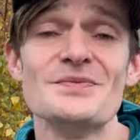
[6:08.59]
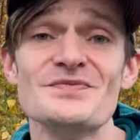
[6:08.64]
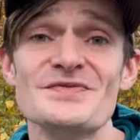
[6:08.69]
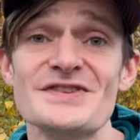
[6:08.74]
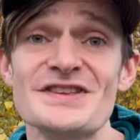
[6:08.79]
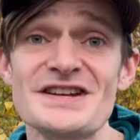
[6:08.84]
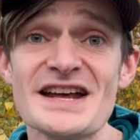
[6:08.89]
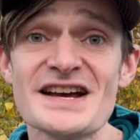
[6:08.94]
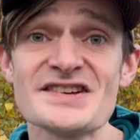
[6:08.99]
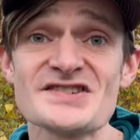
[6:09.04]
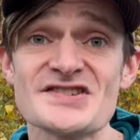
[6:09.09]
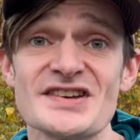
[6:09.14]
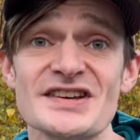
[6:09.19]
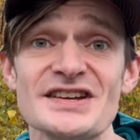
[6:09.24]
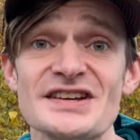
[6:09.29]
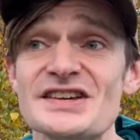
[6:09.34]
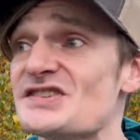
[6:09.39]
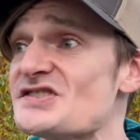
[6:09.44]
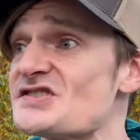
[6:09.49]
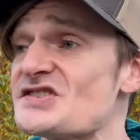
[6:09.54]
The next
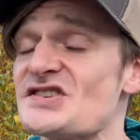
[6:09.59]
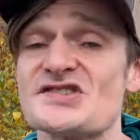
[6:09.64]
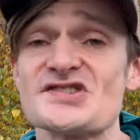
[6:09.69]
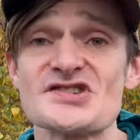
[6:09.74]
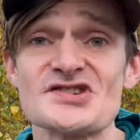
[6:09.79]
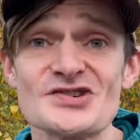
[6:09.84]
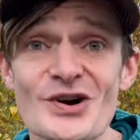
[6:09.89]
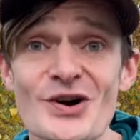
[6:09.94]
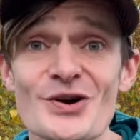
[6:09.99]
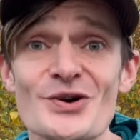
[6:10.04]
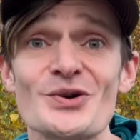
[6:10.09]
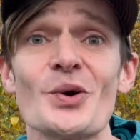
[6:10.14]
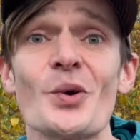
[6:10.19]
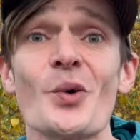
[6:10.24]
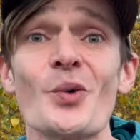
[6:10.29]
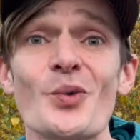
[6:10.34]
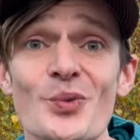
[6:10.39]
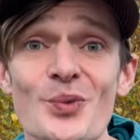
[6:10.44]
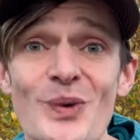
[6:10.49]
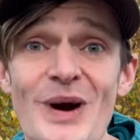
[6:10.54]
thing is to start
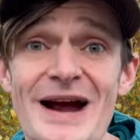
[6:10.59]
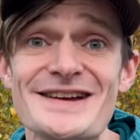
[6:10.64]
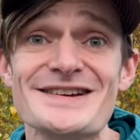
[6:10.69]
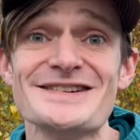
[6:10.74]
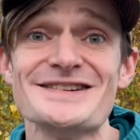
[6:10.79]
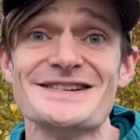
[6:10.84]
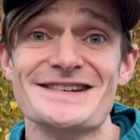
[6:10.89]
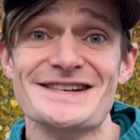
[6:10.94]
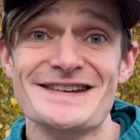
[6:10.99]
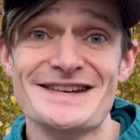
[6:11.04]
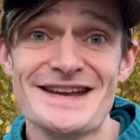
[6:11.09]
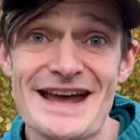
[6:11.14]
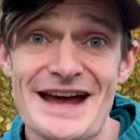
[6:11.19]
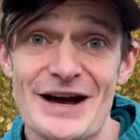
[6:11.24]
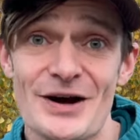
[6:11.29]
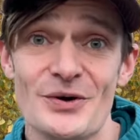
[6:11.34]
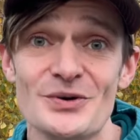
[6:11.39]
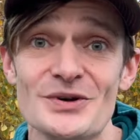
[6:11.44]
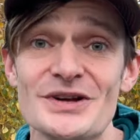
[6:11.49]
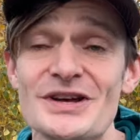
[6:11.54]
right
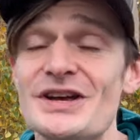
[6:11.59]
now.